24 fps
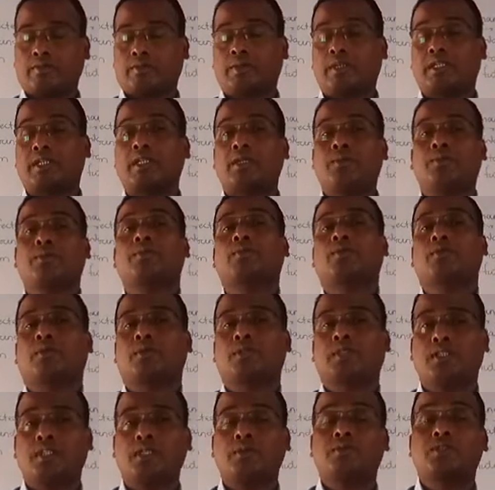
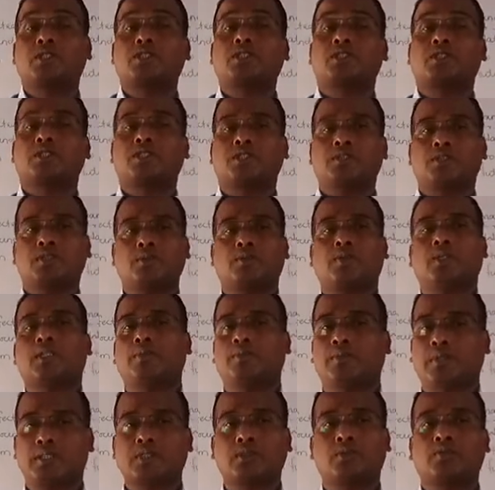drip systems is very
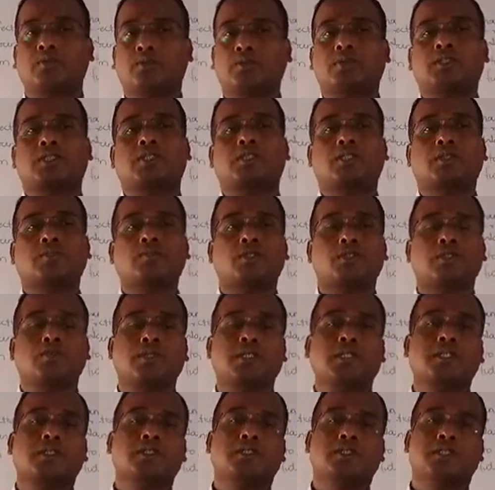best systems
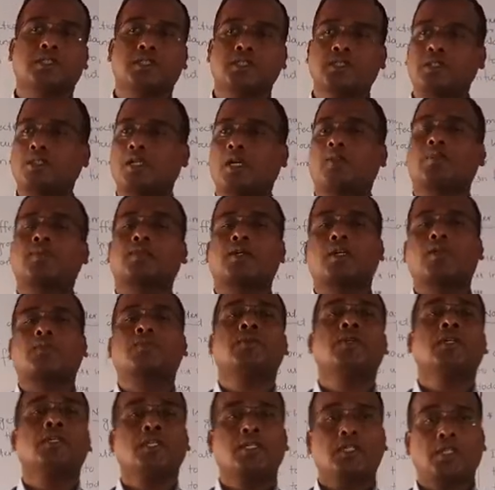because it is a
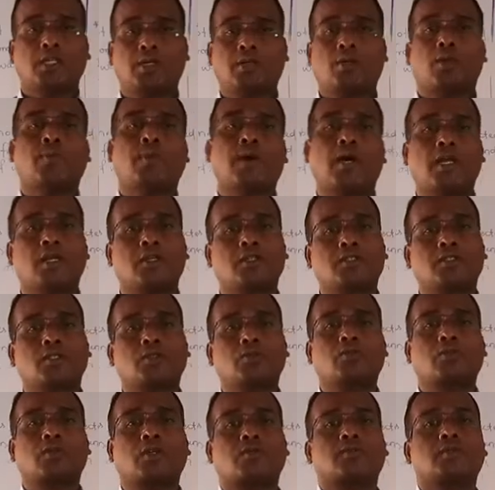drop it will fall on the
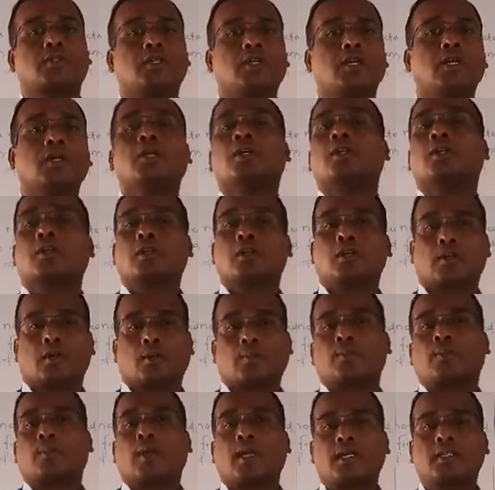root of the
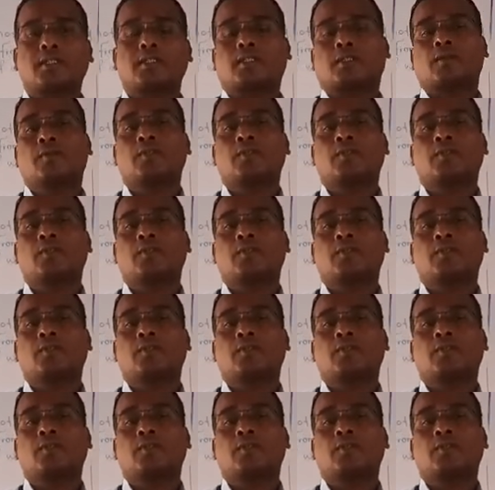plant.